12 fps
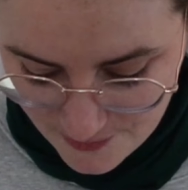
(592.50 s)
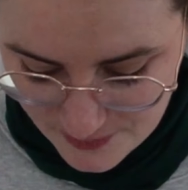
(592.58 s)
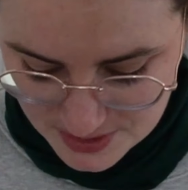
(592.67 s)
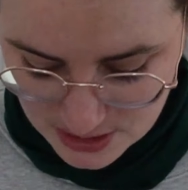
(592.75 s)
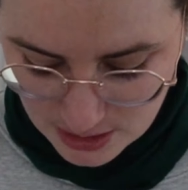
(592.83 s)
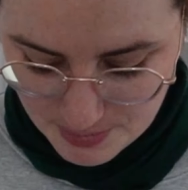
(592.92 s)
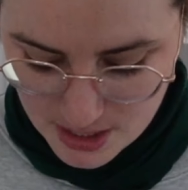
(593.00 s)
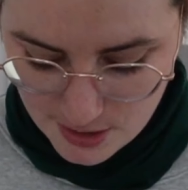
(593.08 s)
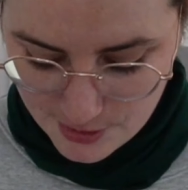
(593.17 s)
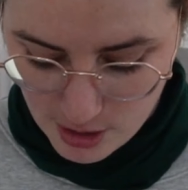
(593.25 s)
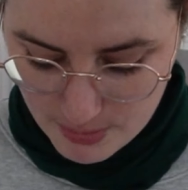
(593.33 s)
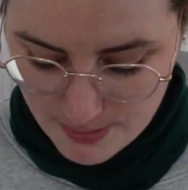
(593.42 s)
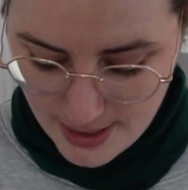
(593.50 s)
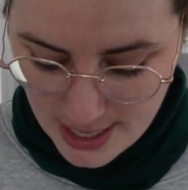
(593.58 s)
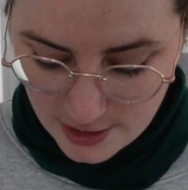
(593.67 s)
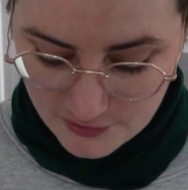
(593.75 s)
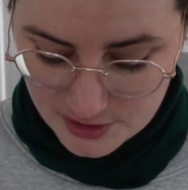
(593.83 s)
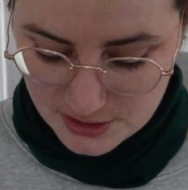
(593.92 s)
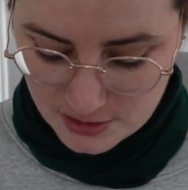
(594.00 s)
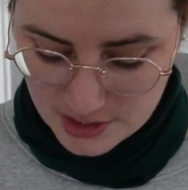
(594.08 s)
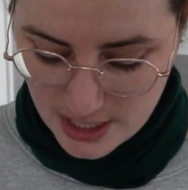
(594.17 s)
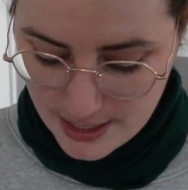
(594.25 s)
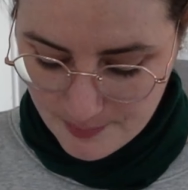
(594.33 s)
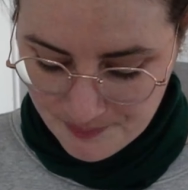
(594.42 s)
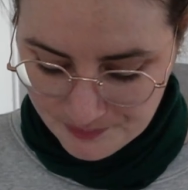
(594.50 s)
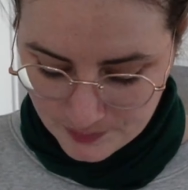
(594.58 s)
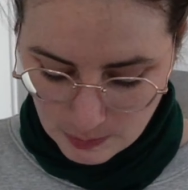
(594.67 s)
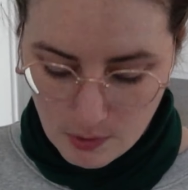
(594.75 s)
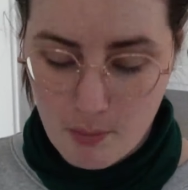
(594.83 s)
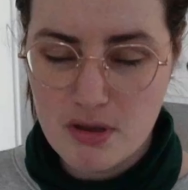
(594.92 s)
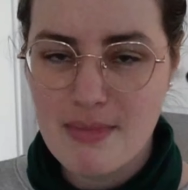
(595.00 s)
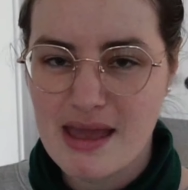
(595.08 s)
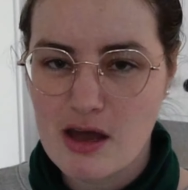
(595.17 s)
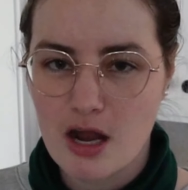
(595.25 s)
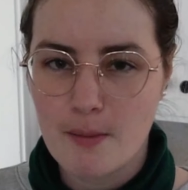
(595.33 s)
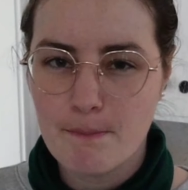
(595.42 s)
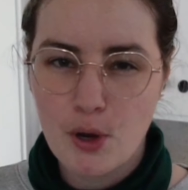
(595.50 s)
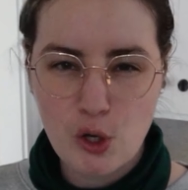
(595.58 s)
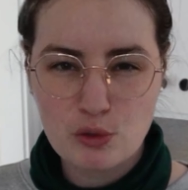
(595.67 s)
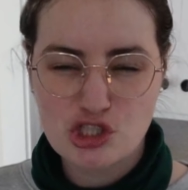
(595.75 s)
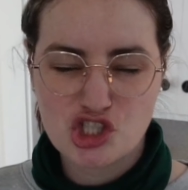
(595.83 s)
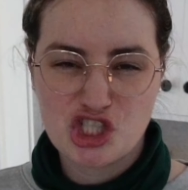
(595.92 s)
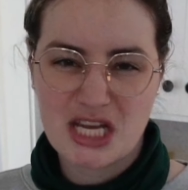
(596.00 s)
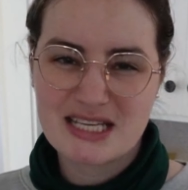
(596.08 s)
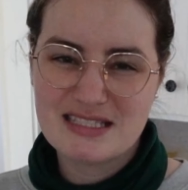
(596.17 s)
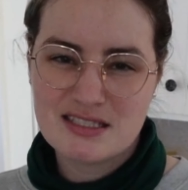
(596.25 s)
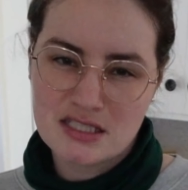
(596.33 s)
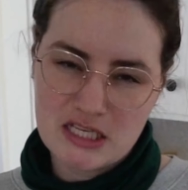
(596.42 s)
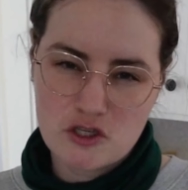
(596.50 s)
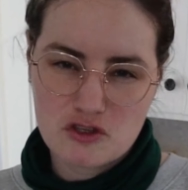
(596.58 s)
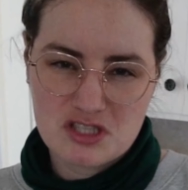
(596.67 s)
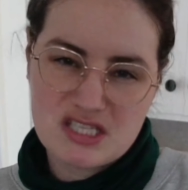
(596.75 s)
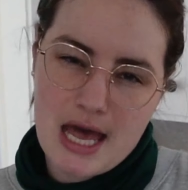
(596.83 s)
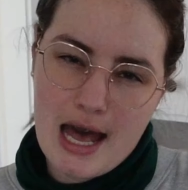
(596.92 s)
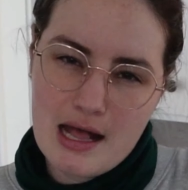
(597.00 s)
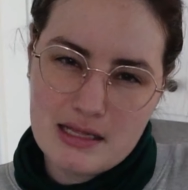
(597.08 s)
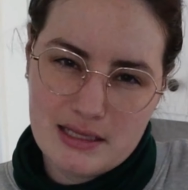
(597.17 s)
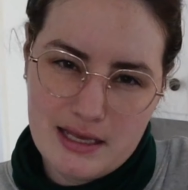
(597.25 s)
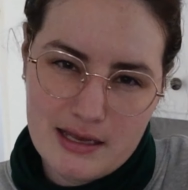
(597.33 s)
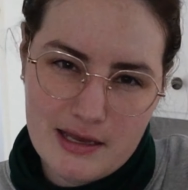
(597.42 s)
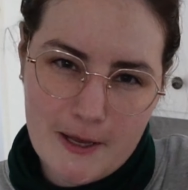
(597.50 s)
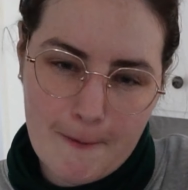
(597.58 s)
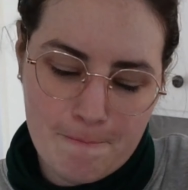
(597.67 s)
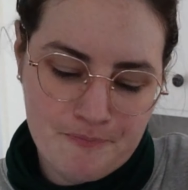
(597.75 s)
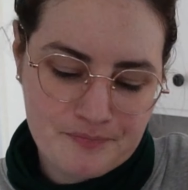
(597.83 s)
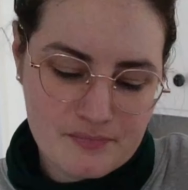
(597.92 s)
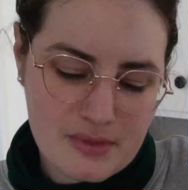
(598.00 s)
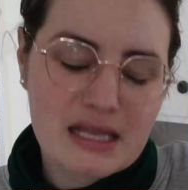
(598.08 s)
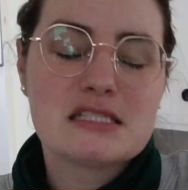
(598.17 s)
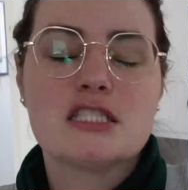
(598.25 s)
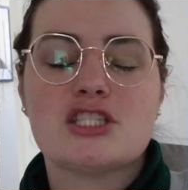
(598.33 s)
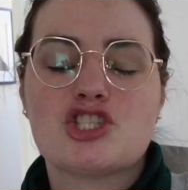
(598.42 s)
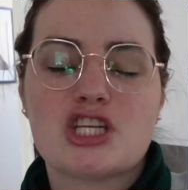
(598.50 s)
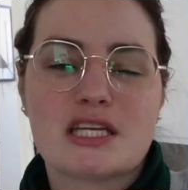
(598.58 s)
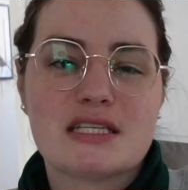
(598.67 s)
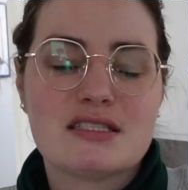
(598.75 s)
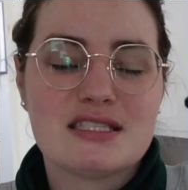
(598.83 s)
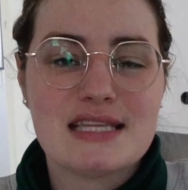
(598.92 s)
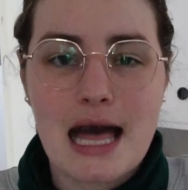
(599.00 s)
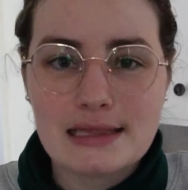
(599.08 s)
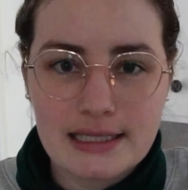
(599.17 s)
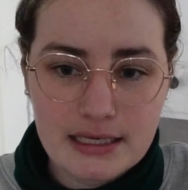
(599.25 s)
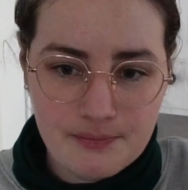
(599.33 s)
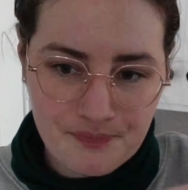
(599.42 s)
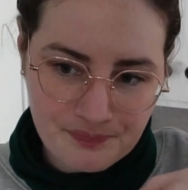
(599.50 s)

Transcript: end this clip here and I'll be back for dinner time when we make our poached chicken Caesar salad. It's a chicken salad.